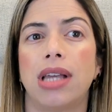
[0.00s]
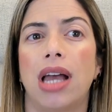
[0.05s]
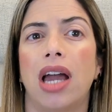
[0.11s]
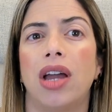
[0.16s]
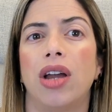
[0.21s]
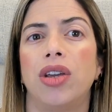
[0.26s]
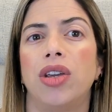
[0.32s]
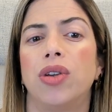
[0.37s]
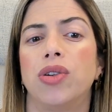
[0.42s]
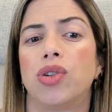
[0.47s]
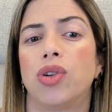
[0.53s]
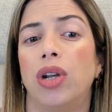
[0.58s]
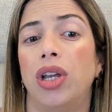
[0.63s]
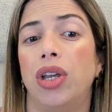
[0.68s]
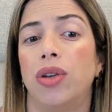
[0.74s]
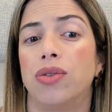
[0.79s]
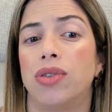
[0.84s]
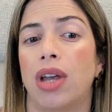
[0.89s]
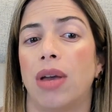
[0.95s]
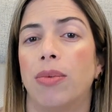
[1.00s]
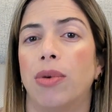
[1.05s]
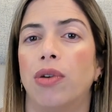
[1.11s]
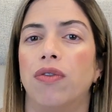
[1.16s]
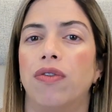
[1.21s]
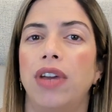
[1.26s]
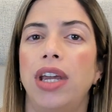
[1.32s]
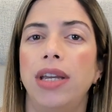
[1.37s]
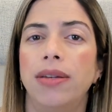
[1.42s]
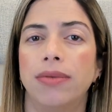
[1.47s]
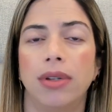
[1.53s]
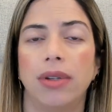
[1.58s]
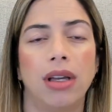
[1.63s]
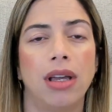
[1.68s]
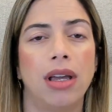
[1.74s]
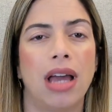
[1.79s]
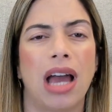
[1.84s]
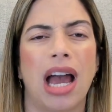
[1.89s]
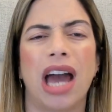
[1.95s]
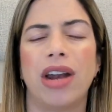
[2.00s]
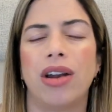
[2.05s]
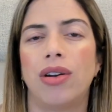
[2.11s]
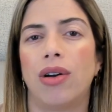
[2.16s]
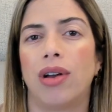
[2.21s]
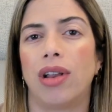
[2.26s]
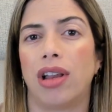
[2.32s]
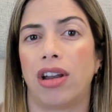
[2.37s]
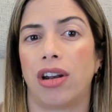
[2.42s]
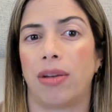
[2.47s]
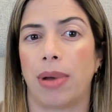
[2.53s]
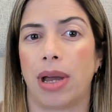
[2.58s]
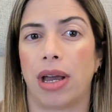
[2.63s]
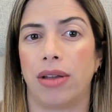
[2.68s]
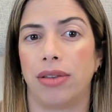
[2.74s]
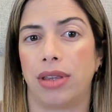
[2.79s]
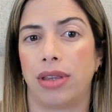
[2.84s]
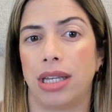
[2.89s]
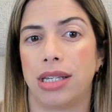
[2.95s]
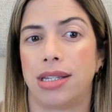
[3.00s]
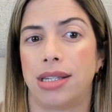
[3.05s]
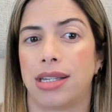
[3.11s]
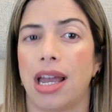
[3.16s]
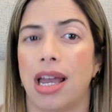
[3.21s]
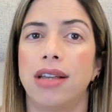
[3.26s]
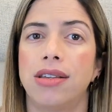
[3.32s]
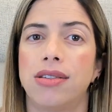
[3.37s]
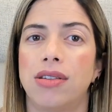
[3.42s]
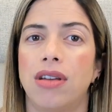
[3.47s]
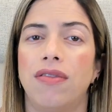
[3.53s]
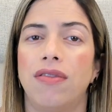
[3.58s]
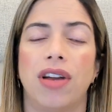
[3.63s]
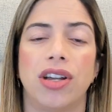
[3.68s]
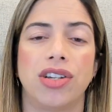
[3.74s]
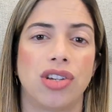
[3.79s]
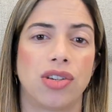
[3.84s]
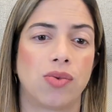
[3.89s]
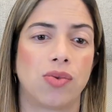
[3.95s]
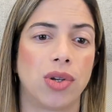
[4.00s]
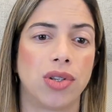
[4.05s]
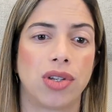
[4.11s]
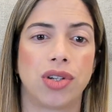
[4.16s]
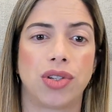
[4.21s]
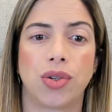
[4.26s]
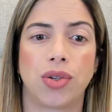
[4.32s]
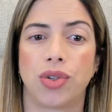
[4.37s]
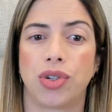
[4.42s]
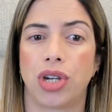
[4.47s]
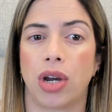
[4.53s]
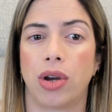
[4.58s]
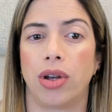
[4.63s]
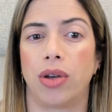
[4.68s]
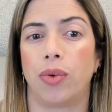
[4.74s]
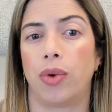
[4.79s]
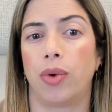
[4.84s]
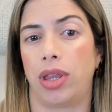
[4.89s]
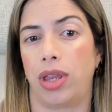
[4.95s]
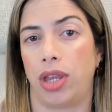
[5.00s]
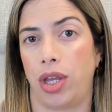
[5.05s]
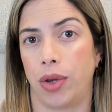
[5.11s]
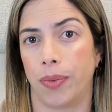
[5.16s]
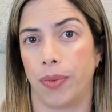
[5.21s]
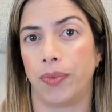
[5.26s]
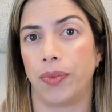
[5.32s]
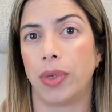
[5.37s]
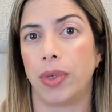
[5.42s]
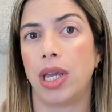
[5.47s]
I usually use MOV. I don't know a lot about this tech stuff. I just wanted to share it with you.